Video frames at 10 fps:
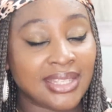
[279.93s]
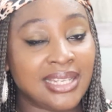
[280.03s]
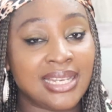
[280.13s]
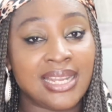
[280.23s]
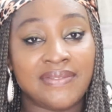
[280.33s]

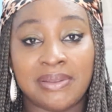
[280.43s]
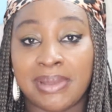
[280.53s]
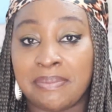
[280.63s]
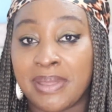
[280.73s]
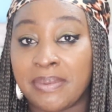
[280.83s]
leaving
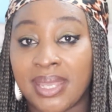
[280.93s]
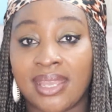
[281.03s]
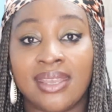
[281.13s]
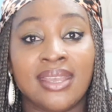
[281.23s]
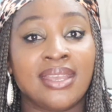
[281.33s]
my
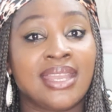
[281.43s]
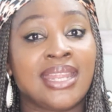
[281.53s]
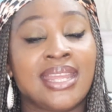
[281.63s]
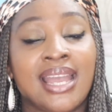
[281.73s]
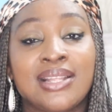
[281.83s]
baby
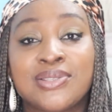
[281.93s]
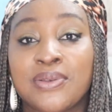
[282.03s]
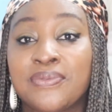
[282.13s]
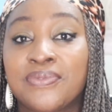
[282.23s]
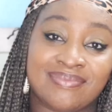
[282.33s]
in the hands
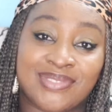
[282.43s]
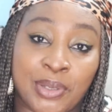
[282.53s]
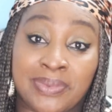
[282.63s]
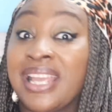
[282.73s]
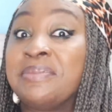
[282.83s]
of
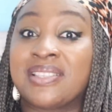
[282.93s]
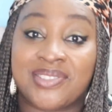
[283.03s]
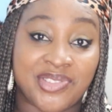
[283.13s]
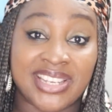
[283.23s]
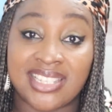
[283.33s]
sometimes
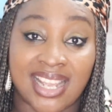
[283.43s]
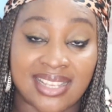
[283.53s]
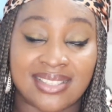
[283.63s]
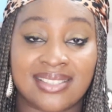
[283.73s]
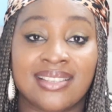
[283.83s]

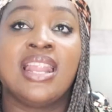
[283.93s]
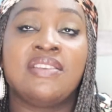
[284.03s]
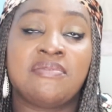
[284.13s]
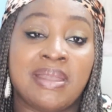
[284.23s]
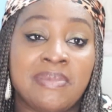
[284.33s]
strangers,
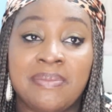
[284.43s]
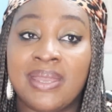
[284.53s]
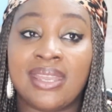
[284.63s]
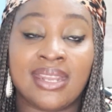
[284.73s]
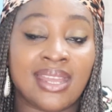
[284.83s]
leaving my
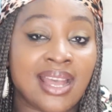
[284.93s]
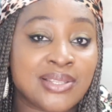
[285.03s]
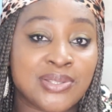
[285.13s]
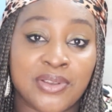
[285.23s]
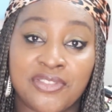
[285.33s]
baby in the
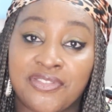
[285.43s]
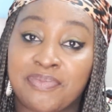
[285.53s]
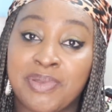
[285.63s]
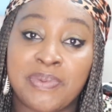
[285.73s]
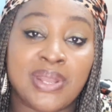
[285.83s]
hands of
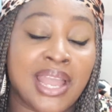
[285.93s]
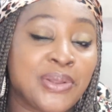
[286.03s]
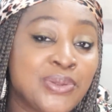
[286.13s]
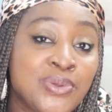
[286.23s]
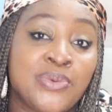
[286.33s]
people that I
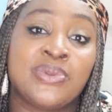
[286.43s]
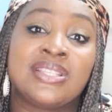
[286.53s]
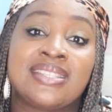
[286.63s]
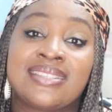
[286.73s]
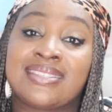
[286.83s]
don't know
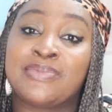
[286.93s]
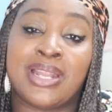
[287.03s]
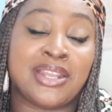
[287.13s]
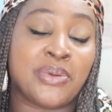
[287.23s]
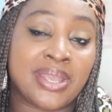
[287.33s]

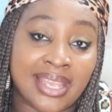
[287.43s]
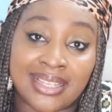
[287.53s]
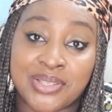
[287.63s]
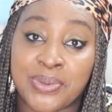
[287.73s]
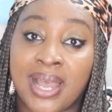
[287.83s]
whether they will
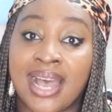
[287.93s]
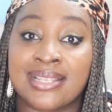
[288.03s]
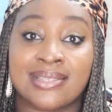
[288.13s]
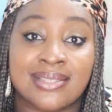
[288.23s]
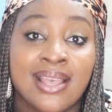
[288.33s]
cater to her
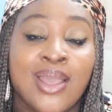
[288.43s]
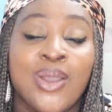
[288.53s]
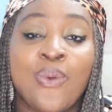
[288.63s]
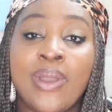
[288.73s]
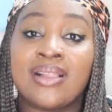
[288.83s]
as
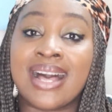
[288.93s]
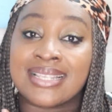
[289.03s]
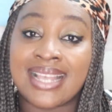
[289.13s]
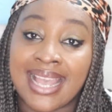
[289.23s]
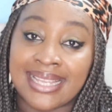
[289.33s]
well
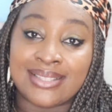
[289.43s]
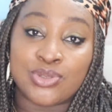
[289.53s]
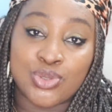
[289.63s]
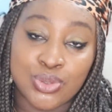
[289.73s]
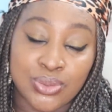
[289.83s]
as I
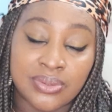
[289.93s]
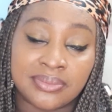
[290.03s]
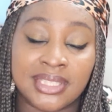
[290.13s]
do.